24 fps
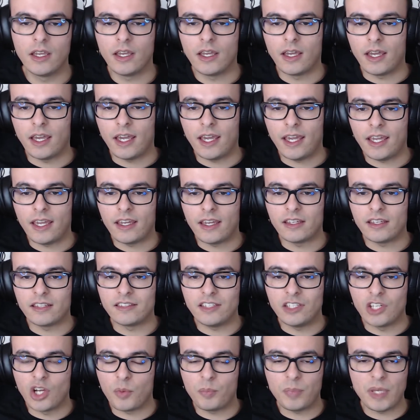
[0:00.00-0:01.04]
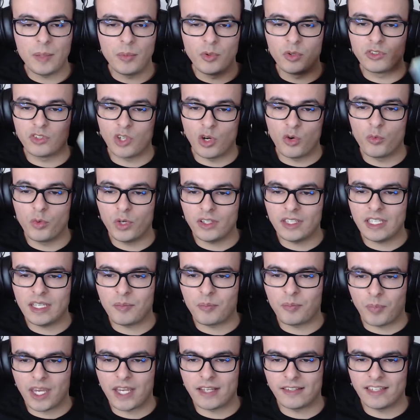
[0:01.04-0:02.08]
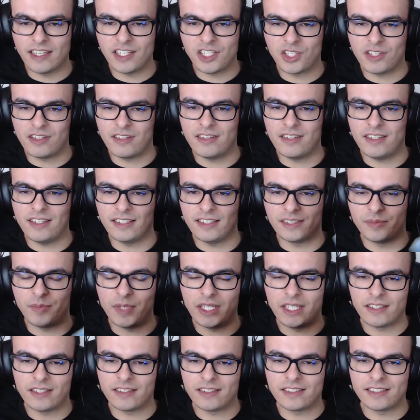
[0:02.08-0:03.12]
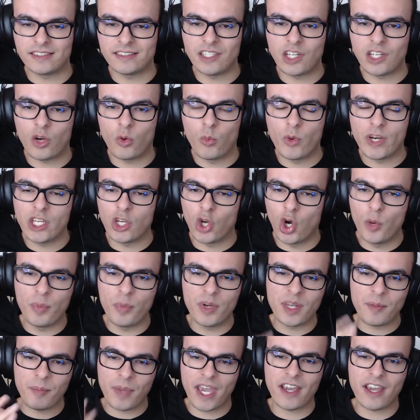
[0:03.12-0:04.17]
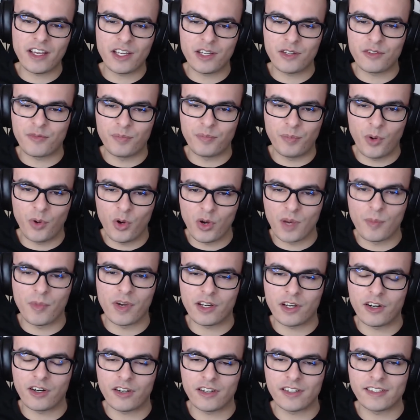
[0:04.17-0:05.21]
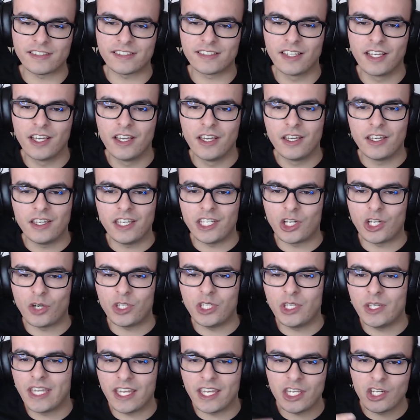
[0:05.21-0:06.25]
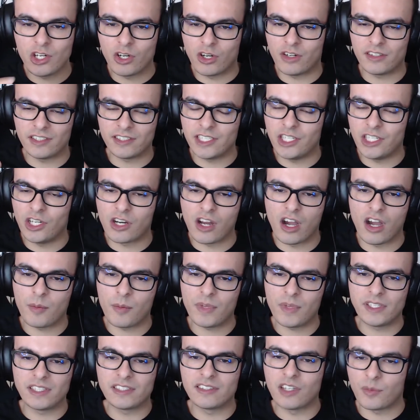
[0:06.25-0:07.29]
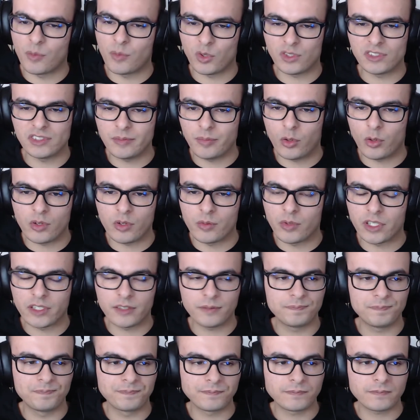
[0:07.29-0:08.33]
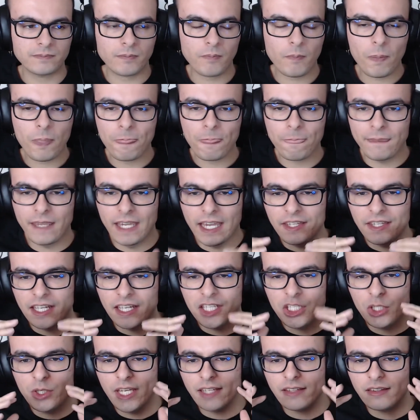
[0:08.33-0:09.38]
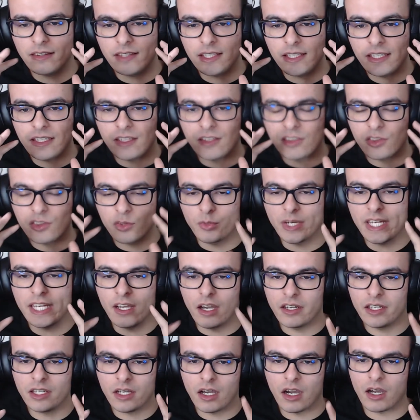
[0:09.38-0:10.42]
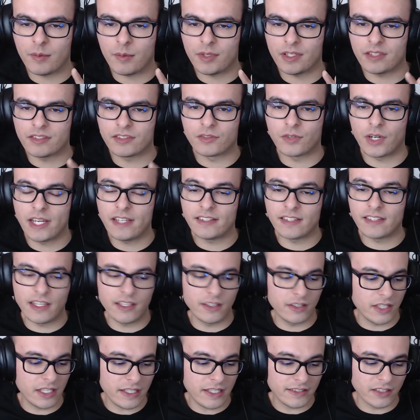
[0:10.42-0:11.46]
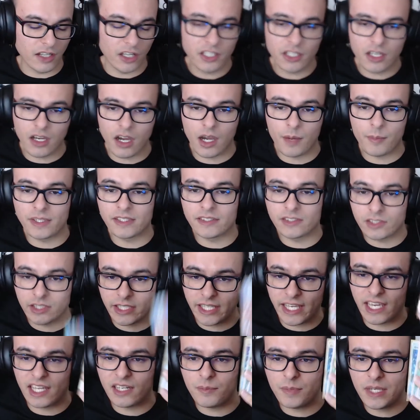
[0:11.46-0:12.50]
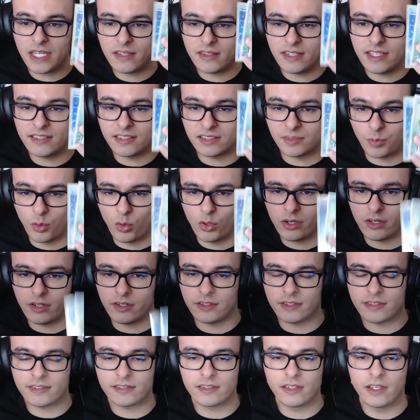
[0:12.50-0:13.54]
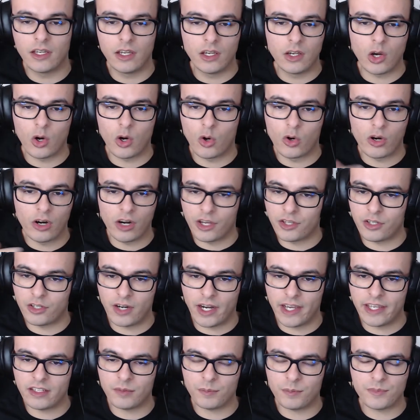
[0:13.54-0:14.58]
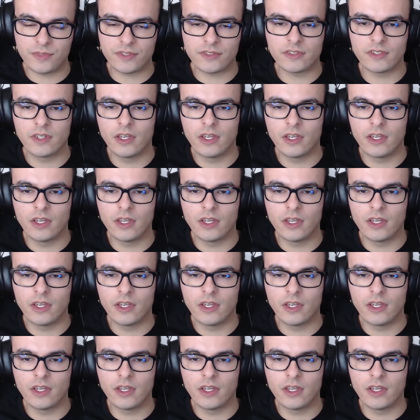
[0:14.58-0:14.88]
And, people don't really pay attention to these because, when you open a pack of Pokemon cards, you get your commons, they're mostly Pokemon. And then you get the 3 uncommons, right? And these uncommons can be these supporters or other items.